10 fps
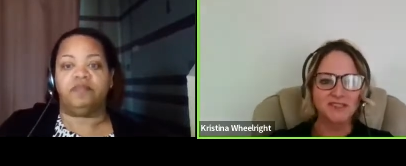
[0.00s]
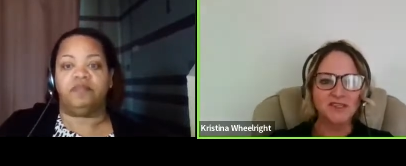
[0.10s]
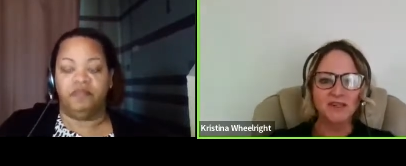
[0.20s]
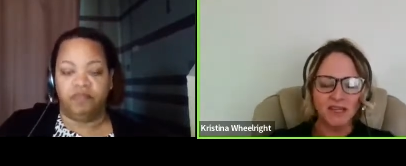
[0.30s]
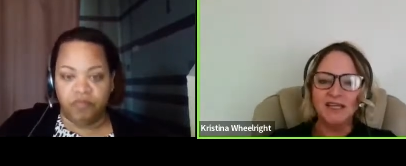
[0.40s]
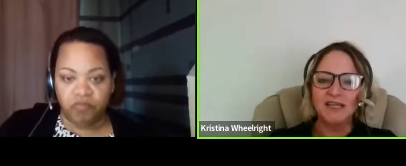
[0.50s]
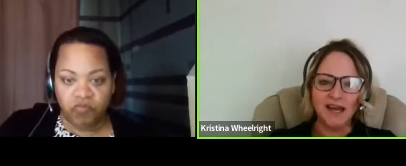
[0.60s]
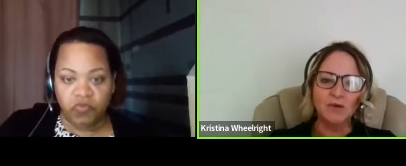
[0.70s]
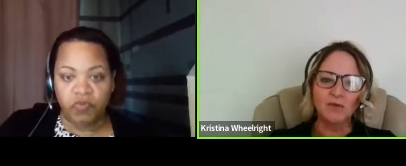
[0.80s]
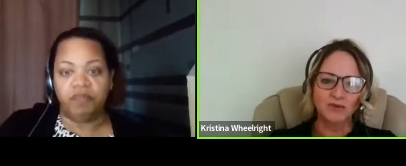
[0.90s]
Speaker 1: so
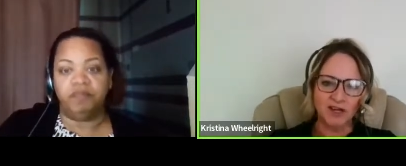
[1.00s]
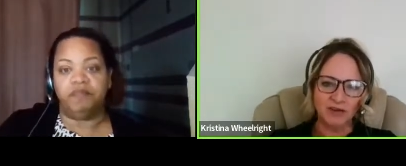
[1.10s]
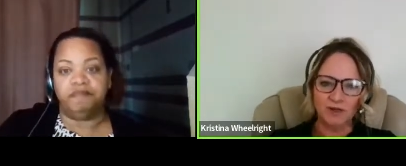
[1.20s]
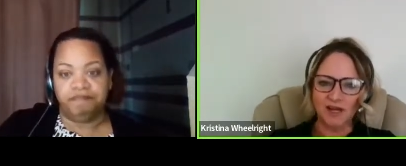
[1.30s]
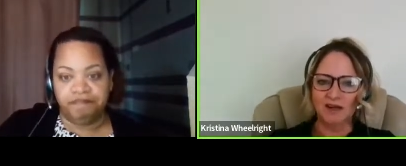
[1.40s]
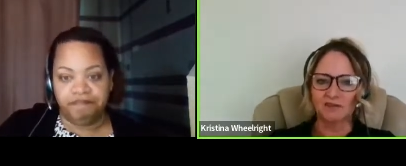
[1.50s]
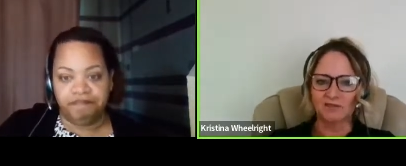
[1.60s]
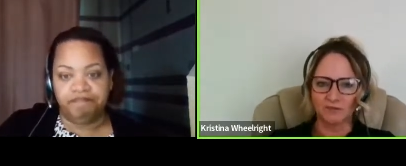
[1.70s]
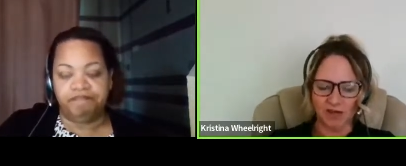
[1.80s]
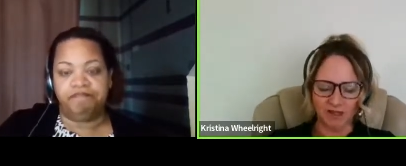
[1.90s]
yeah we try to a lot of
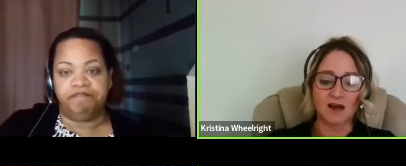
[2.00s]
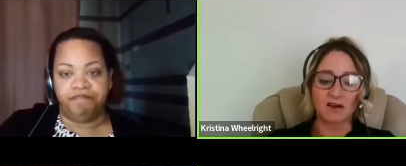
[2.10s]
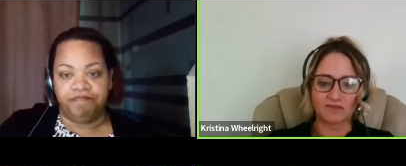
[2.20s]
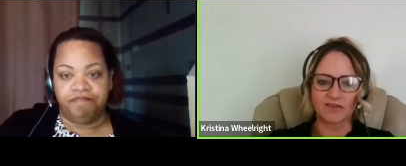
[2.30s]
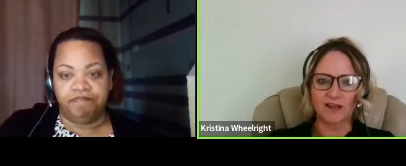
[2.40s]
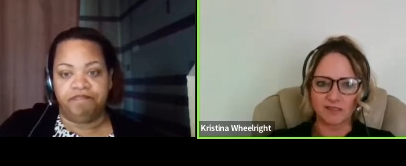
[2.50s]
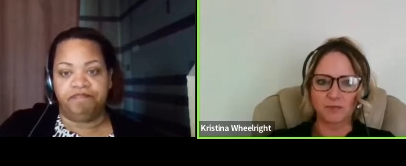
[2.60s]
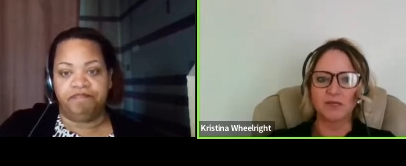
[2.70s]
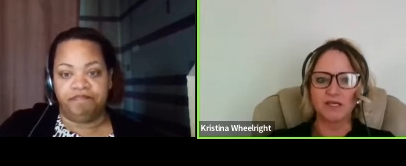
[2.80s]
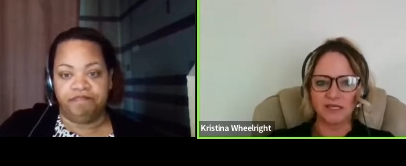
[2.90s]
a lot of
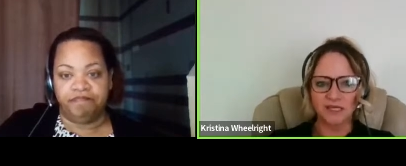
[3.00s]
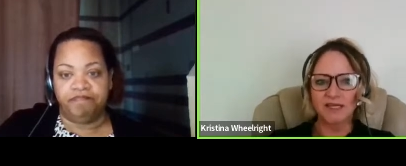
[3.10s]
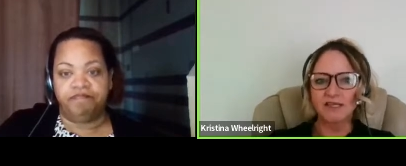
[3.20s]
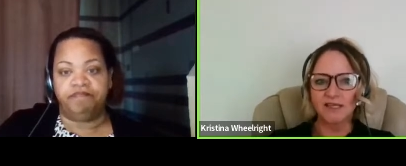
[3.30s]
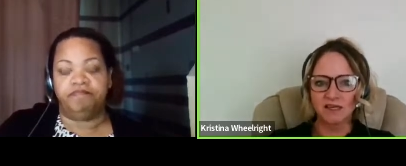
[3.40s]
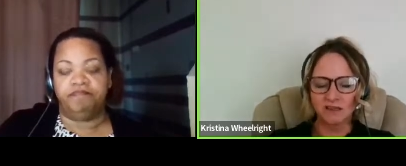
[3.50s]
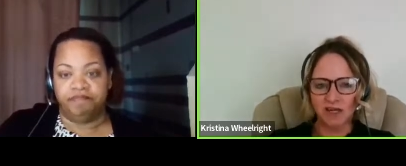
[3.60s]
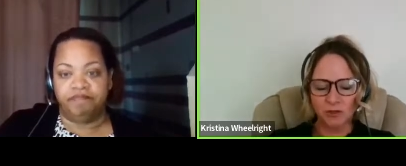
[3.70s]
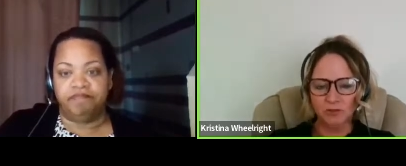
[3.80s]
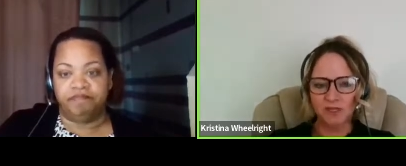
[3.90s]
flexibility and i think a
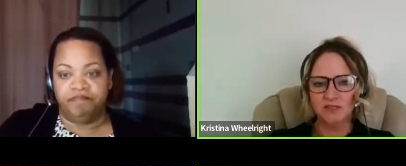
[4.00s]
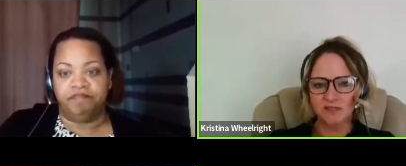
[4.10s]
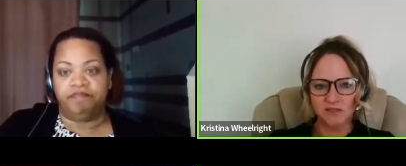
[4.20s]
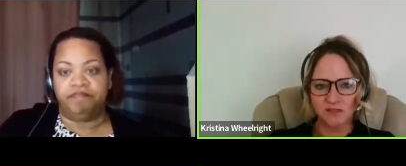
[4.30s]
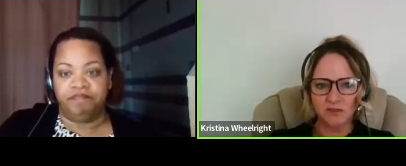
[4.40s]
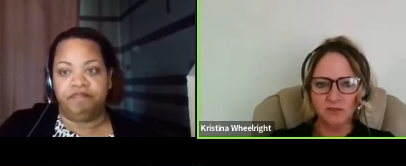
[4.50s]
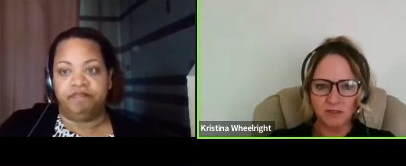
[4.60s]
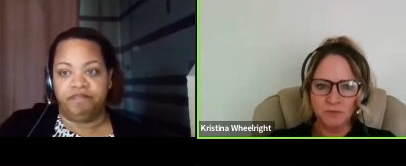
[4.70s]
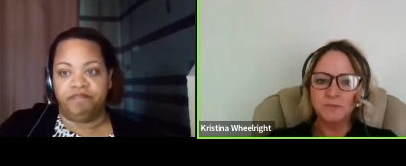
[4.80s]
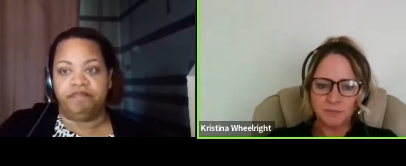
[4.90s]
lot of places do
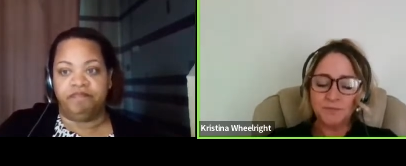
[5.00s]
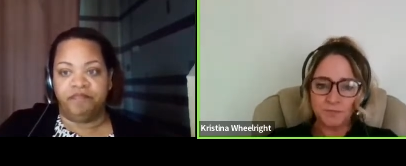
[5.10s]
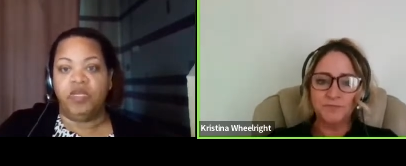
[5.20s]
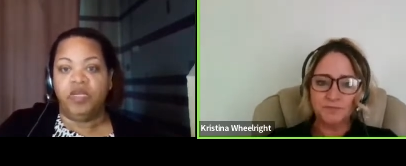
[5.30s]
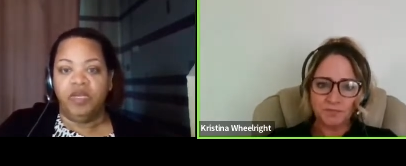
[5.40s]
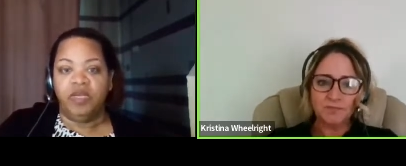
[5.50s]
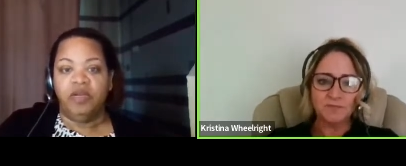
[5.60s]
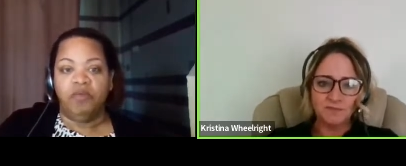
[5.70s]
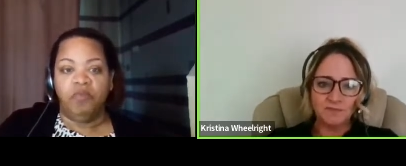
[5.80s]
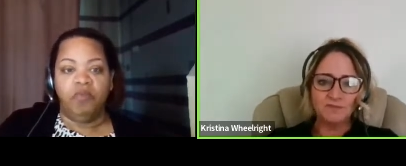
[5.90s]

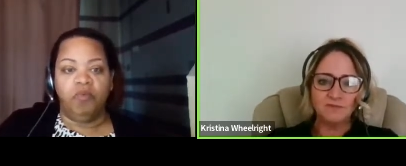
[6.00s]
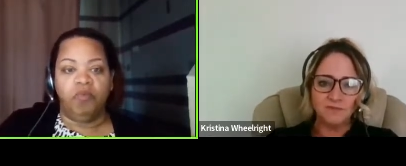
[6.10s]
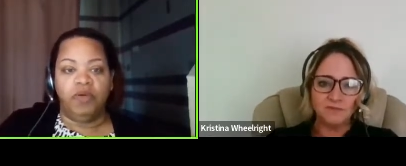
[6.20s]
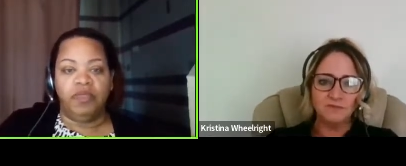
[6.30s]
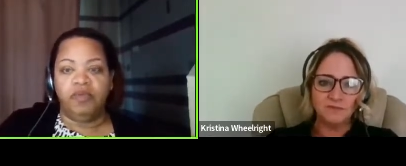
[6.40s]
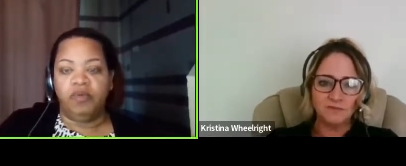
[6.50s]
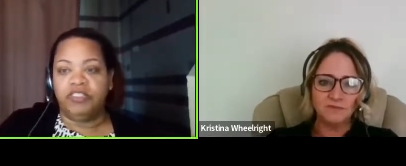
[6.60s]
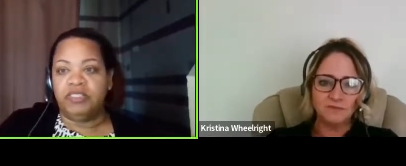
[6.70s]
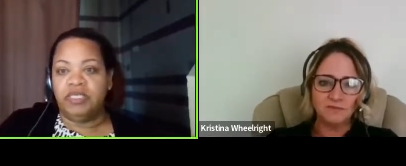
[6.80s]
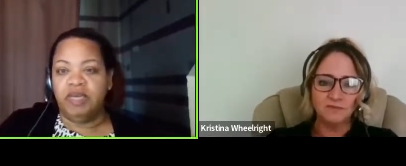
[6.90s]
Speaker 2: well, one of the
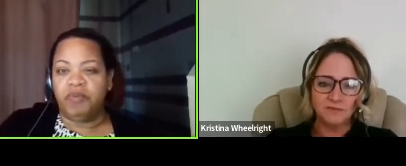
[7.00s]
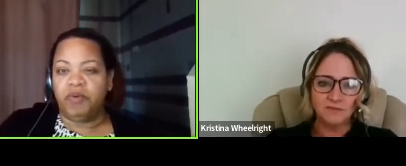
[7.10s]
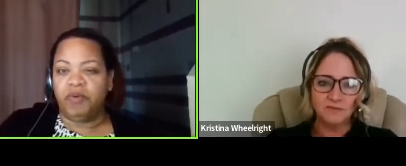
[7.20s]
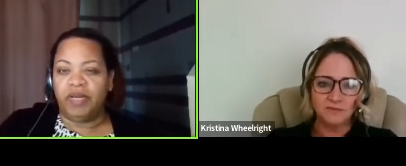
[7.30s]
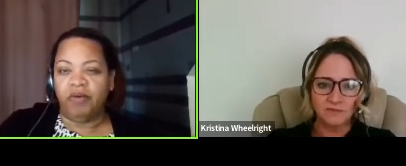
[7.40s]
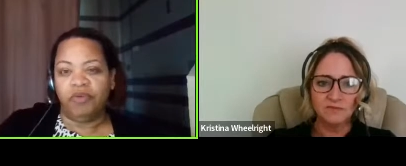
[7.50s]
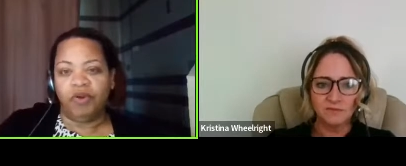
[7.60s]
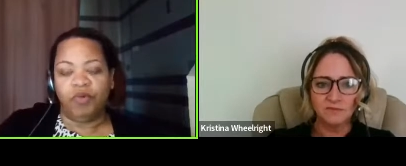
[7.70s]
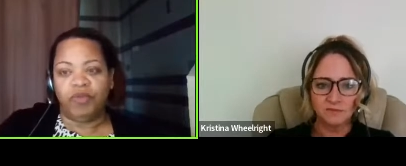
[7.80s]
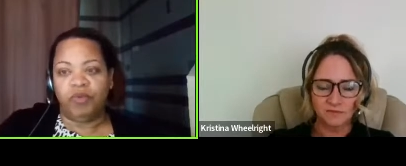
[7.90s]
questions that came through, and I don't
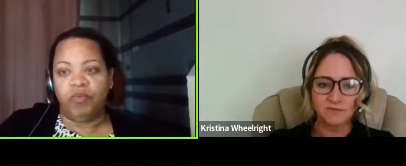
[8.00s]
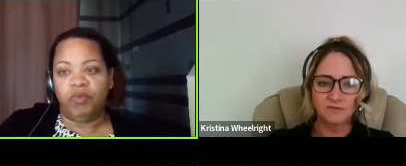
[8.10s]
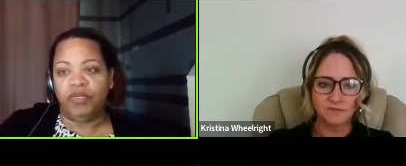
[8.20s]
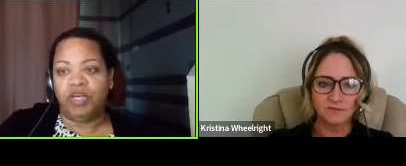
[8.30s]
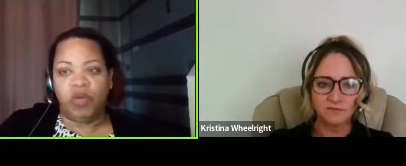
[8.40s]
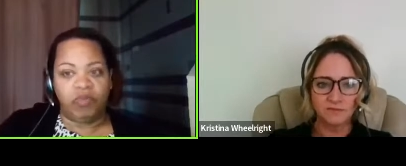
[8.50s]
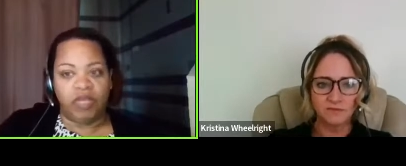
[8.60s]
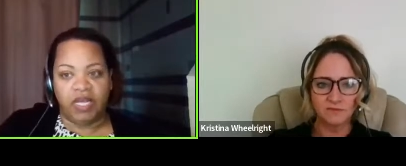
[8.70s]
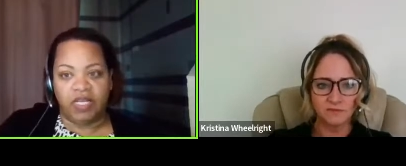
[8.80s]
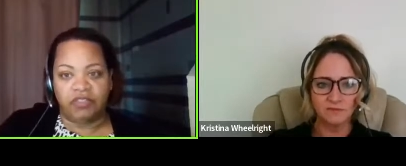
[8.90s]
know if you would know the
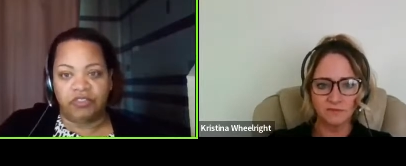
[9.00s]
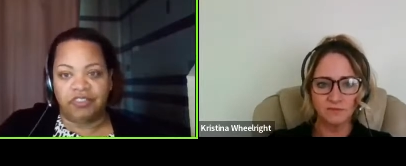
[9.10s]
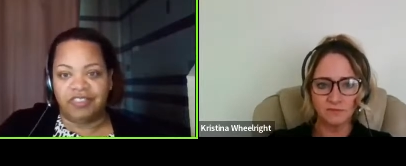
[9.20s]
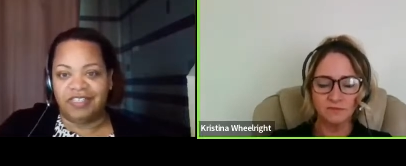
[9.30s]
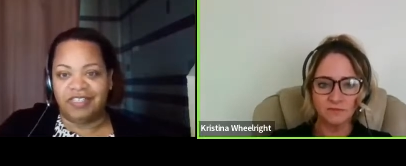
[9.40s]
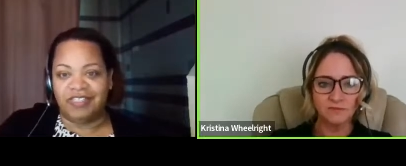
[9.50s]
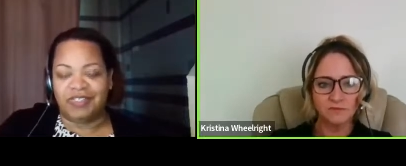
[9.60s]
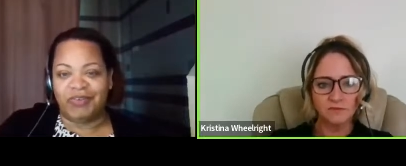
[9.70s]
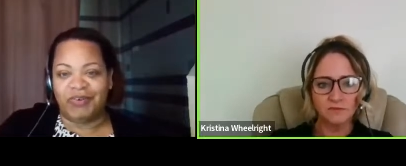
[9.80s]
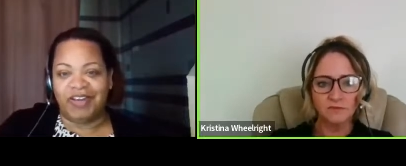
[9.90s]
answer mm-hmm. to this
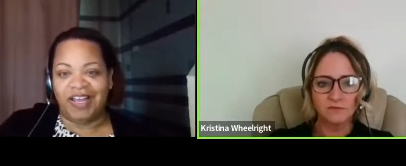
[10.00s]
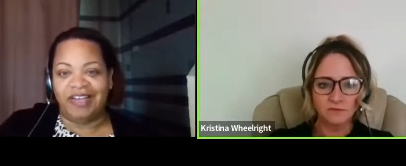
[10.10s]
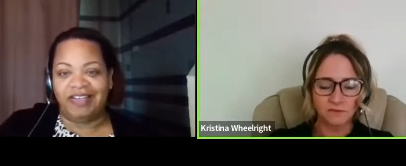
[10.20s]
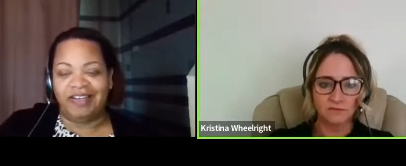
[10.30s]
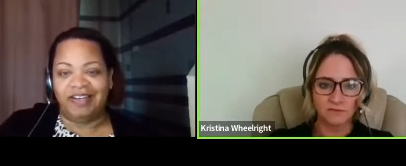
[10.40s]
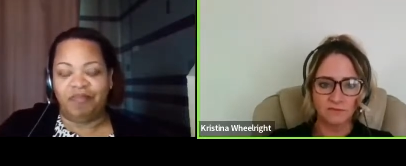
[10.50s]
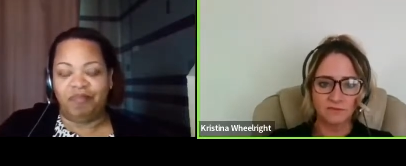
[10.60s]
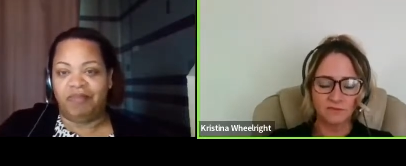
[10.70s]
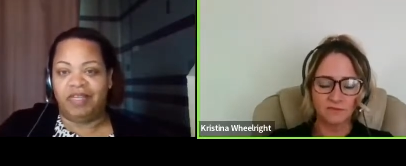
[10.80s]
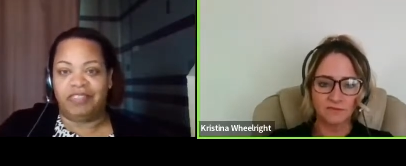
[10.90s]
or not, and it
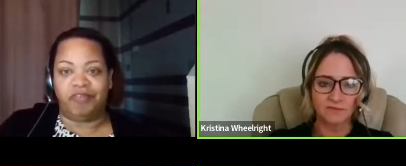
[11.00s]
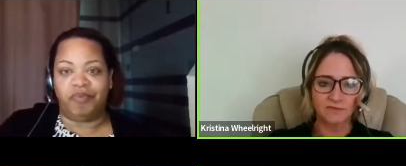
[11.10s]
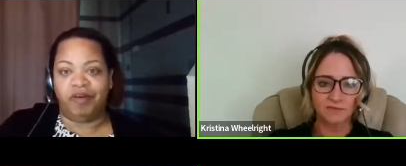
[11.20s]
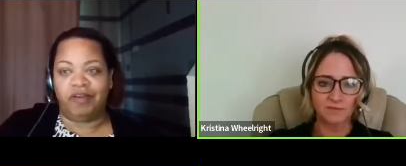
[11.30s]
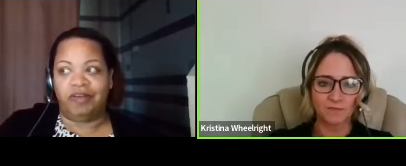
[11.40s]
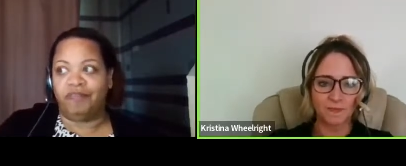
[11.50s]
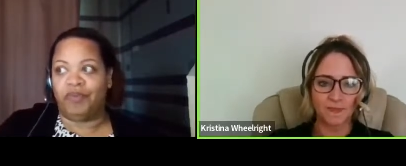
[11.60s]
may differ on if